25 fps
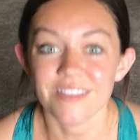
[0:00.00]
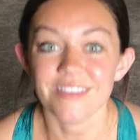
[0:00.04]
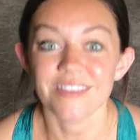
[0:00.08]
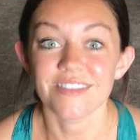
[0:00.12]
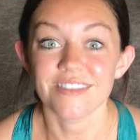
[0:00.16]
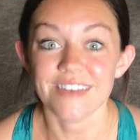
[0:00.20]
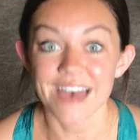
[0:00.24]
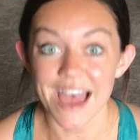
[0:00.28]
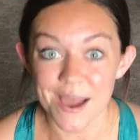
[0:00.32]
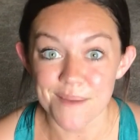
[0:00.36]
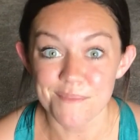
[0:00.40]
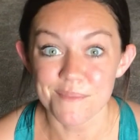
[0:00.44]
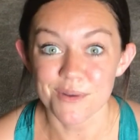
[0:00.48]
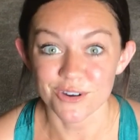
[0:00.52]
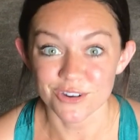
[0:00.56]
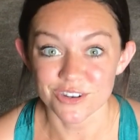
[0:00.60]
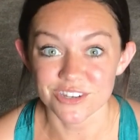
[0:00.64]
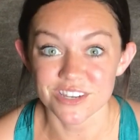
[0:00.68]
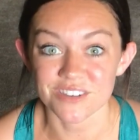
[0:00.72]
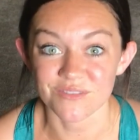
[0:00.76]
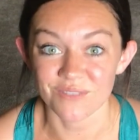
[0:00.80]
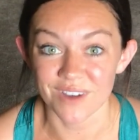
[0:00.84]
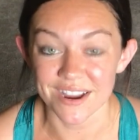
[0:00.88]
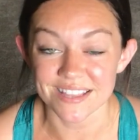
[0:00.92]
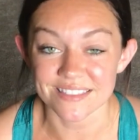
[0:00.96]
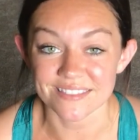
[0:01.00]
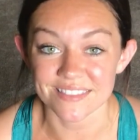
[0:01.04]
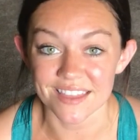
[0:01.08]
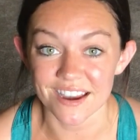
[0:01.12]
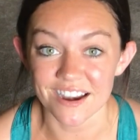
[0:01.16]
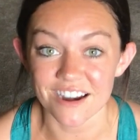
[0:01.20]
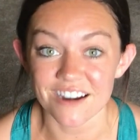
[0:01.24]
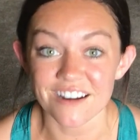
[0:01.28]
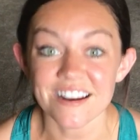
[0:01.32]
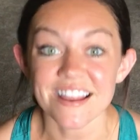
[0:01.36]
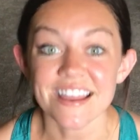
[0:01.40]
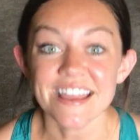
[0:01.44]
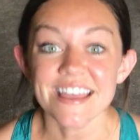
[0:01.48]
That motion right
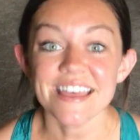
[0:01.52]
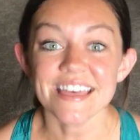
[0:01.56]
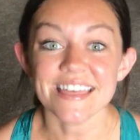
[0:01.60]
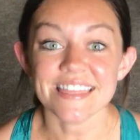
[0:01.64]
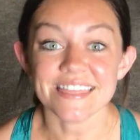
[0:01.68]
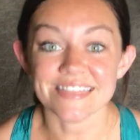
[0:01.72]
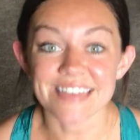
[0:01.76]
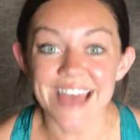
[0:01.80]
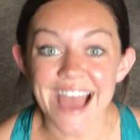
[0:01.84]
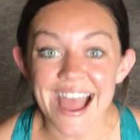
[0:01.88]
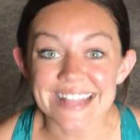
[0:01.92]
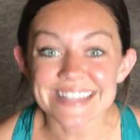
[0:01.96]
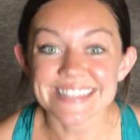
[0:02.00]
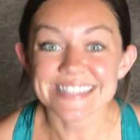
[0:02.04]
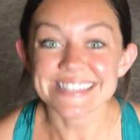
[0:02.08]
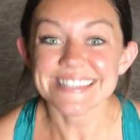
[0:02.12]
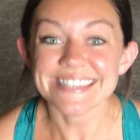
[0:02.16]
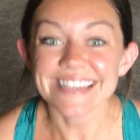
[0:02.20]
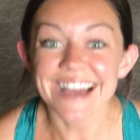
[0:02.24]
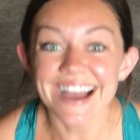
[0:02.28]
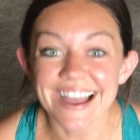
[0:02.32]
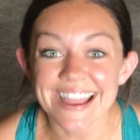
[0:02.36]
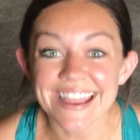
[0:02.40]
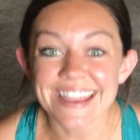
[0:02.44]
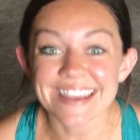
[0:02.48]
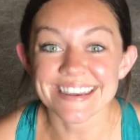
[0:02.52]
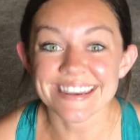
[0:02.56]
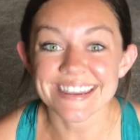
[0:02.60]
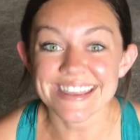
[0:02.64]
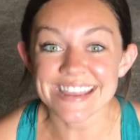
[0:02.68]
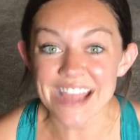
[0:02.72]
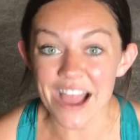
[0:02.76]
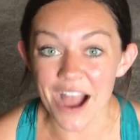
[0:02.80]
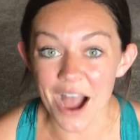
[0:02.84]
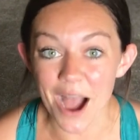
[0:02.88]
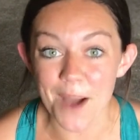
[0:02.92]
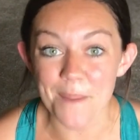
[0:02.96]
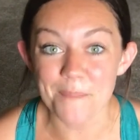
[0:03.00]
there, that's
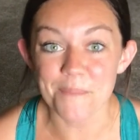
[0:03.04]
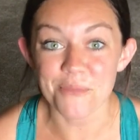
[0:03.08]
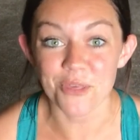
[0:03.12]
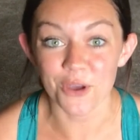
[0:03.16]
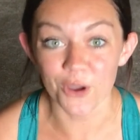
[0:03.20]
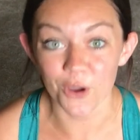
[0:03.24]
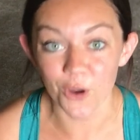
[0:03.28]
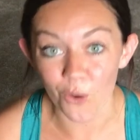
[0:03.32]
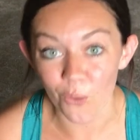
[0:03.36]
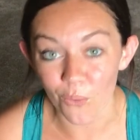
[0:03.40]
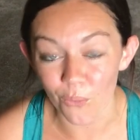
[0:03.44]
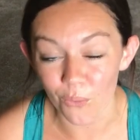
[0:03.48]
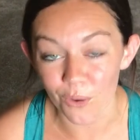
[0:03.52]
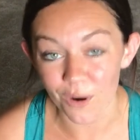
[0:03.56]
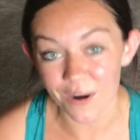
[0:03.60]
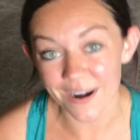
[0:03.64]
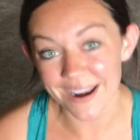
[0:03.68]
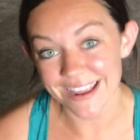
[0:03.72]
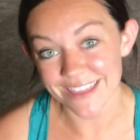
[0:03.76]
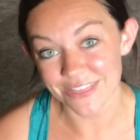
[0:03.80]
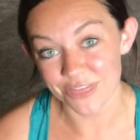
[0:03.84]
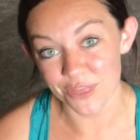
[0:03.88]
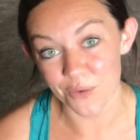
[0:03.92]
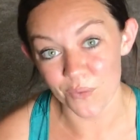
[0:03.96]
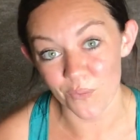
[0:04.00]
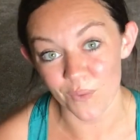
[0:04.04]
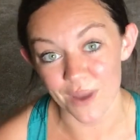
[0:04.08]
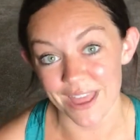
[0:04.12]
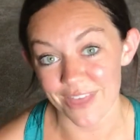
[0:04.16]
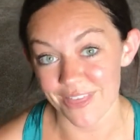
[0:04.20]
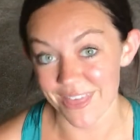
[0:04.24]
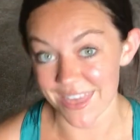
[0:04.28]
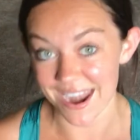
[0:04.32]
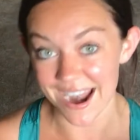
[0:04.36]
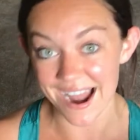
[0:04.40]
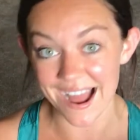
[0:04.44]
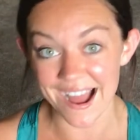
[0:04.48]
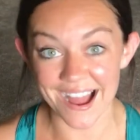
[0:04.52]
tightening up the core in the way
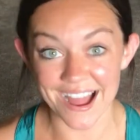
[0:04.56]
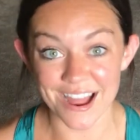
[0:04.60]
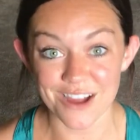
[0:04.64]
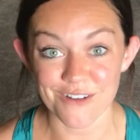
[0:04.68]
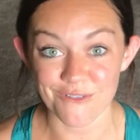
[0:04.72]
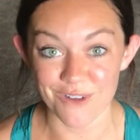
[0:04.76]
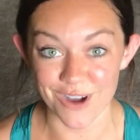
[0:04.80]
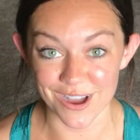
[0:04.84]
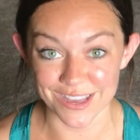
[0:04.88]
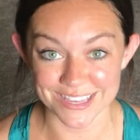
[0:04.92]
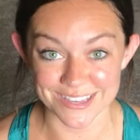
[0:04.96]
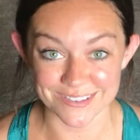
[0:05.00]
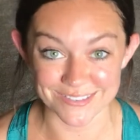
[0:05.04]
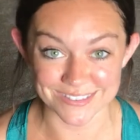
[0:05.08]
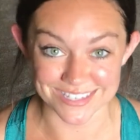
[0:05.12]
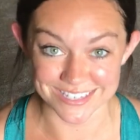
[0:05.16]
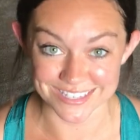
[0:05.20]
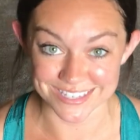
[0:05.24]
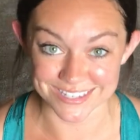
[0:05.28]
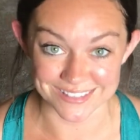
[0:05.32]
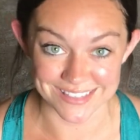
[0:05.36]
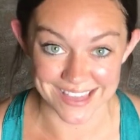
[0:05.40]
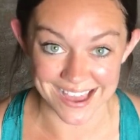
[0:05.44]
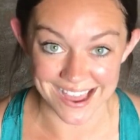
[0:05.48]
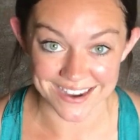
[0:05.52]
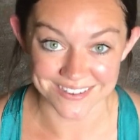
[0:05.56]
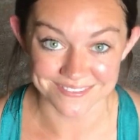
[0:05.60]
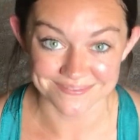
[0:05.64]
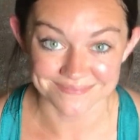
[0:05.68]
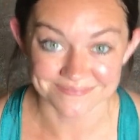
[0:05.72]
that I want you to do that.